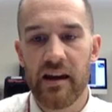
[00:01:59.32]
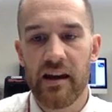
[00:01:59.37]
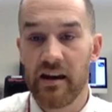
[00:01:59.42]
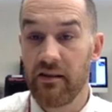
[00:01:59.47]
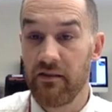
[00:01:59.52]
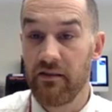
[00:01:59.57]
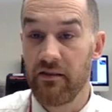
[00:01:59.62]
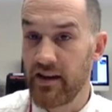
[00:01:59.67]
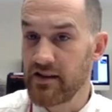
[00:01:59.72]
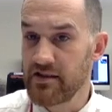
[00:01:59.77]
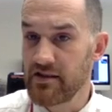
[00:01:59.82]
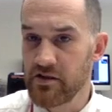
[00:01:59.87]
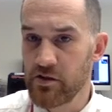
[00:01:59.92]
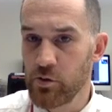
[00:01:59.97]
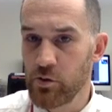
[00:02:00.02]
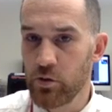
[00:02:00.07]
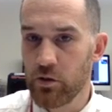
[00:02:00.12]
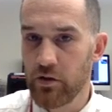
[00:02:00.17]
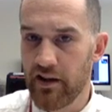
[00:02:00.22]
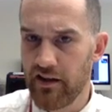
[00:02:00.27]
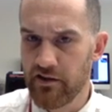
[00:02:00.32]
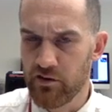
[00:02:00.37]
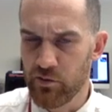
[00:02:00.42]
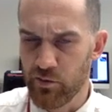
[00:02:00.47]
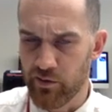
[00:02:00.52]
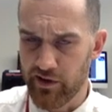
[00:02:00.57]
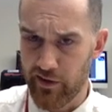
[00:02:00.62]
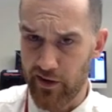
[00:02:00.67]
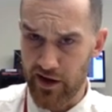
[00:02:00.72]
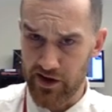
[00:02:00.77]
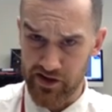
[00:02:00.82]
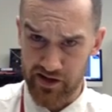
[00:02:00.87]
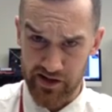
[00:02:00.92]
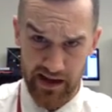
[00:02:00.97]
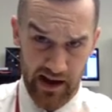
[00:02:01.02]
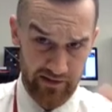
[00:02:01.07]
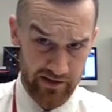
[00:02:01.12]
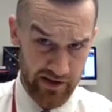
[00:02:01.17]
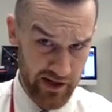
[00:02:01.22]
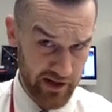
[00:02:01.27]
an event in Google Calendar without
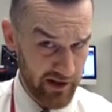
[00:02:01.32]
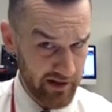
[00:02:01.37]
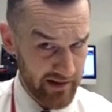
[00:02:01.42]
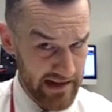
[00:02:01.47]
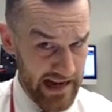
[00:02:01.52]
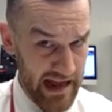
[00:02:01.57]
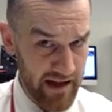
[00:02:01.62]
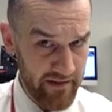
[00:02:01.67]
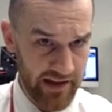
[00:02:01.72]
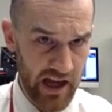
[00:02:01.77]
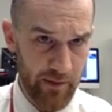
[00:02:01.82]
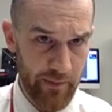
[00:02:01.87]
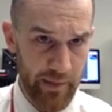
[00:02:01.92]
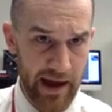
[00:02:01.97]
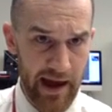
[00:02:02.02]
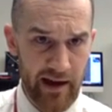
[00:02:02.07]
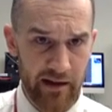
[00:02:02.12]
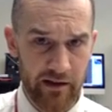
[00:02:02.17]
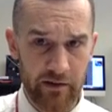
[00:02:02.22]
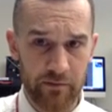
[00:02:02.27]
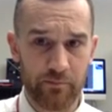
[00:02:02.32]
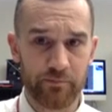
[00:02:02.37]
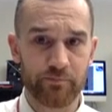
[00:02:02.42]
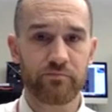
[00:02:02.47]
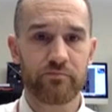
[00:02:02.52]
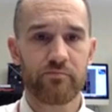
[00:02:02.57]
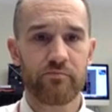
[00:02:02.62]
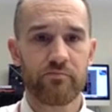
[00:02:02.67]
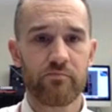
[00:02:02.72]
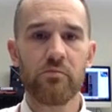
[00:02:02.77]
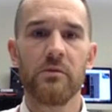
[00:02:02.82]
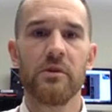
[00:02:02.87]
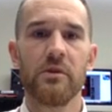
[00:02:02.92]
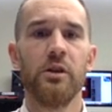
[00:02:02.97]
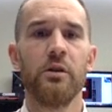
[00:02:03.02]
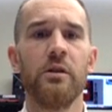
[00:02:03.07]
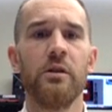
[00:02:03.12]
actually having to navigate back, you